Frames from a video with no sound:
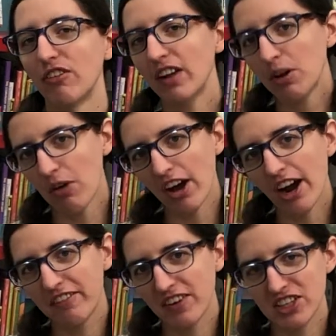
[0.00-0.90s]
really want a
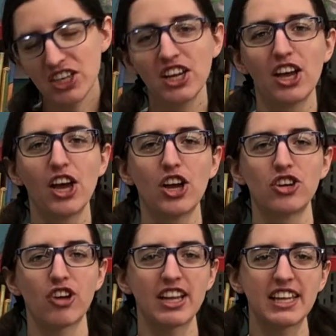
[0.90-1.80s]
hard version,
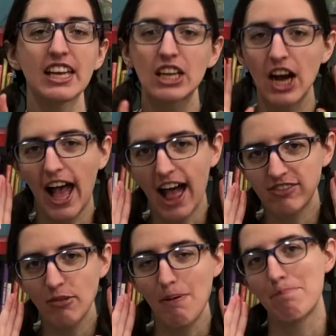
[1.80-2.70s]
try saying your
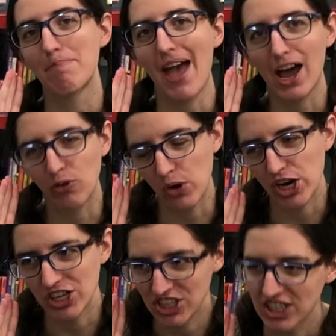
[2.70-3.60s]
alphabet
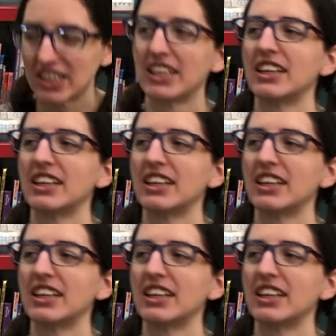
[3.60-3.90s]
backwards.